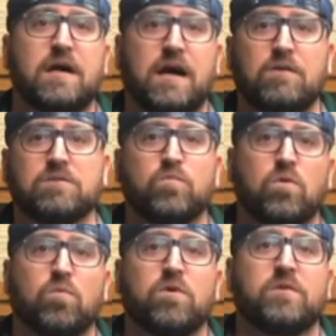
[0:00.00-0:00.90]
I was more
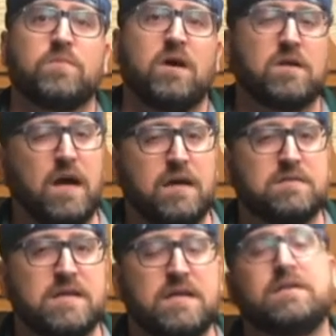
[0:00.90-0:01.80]
worried about
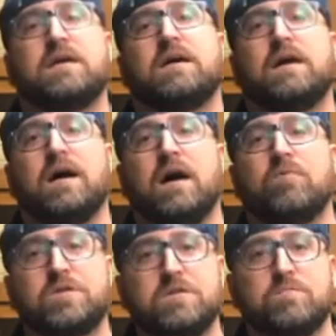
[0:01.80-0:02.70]
content uh,
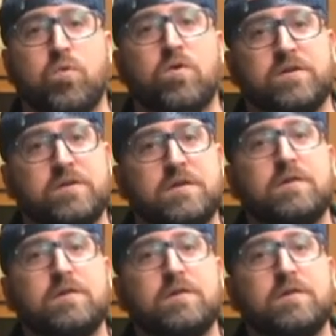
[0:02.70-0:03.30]
which is important,